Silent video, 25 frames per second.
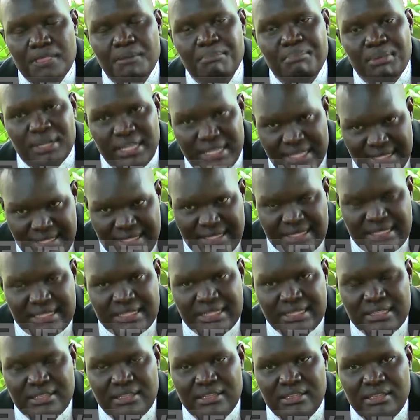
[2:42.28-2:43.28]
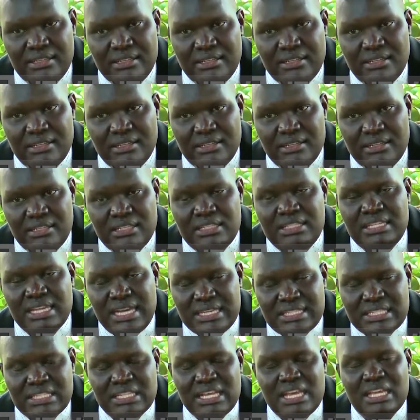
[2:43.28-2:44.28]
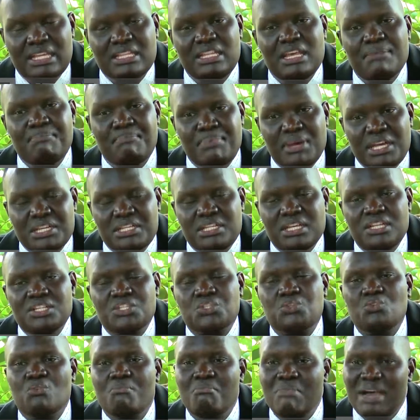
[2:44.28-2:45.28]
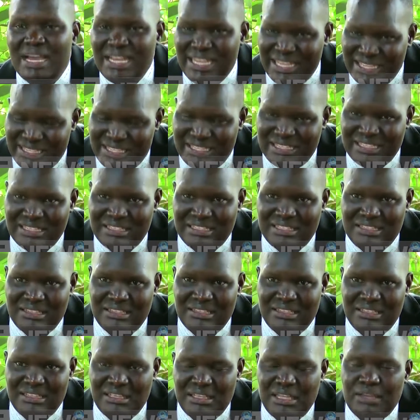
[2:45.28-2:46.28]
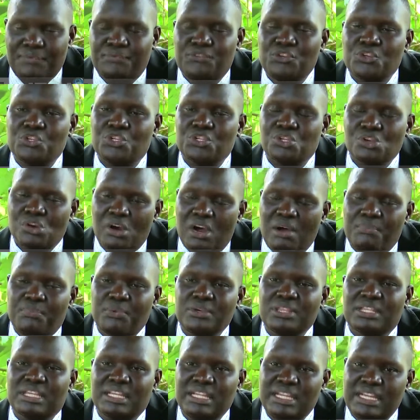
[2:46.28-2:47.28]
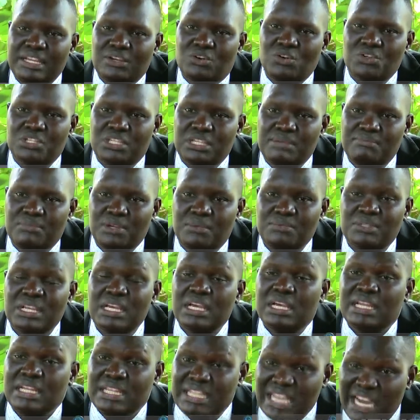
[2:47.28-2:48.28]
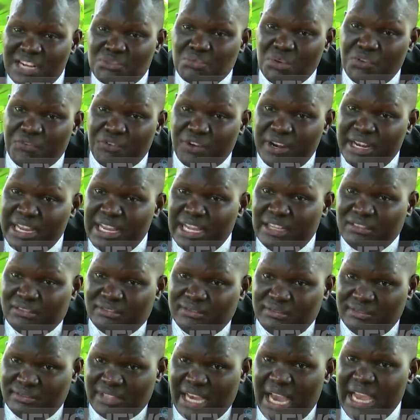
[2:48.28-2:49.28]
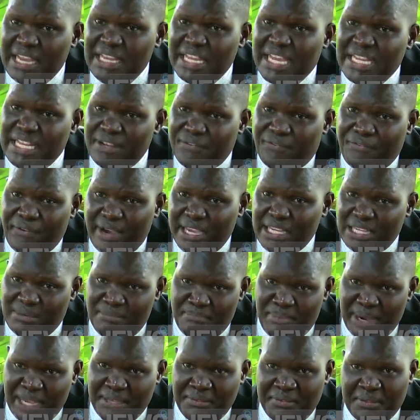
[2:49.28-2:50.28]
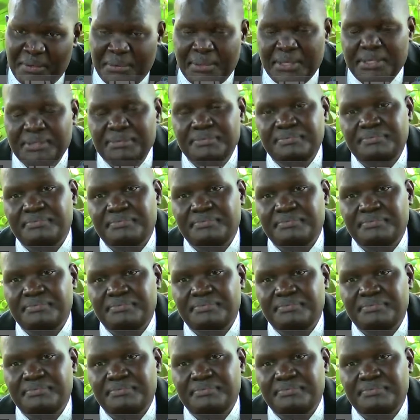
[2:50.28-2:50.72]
Please, just like the patients you manage, if you show up with clinical symptoms that we've already identified, by the way,